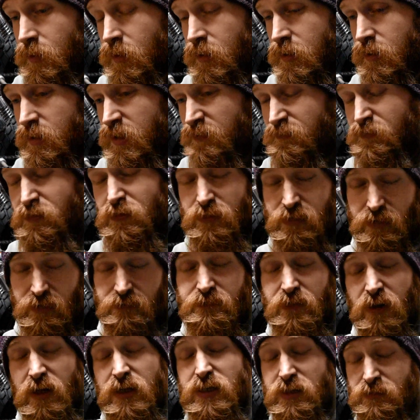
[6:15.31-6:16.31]
If you can
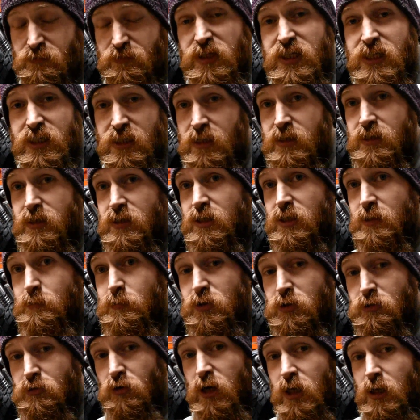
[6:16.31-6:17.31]
find a reason to
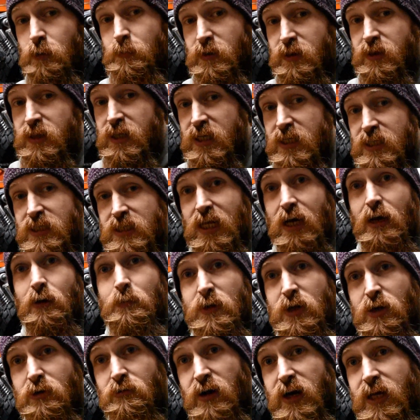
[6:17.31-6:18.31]
subscribe in this, that would
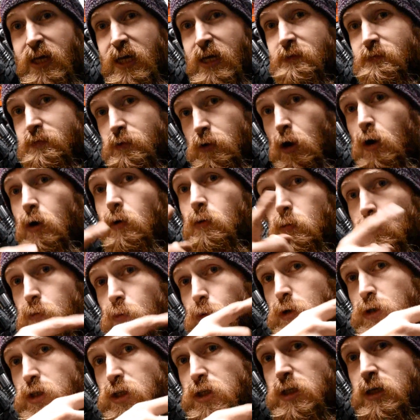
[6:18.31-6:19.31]
be great. If not,
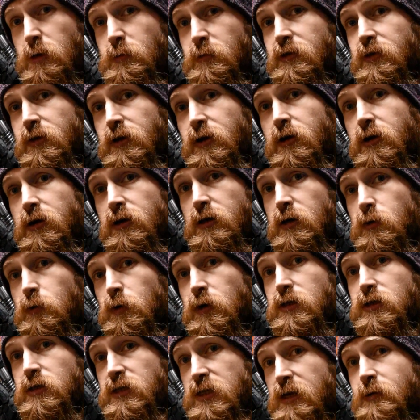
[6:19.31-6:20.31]
watch some of the earlier
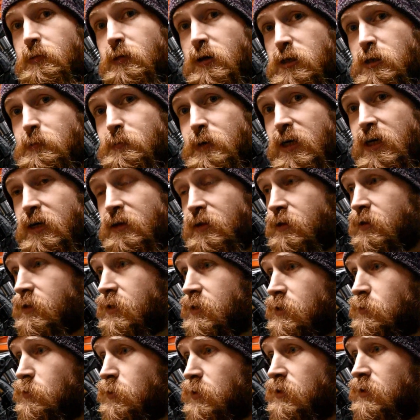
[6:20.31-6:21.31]
ones. They're much better than
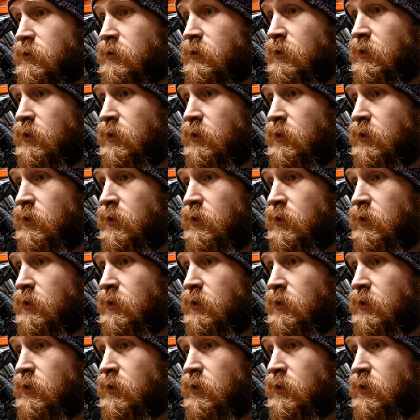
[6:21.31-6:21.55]
this one.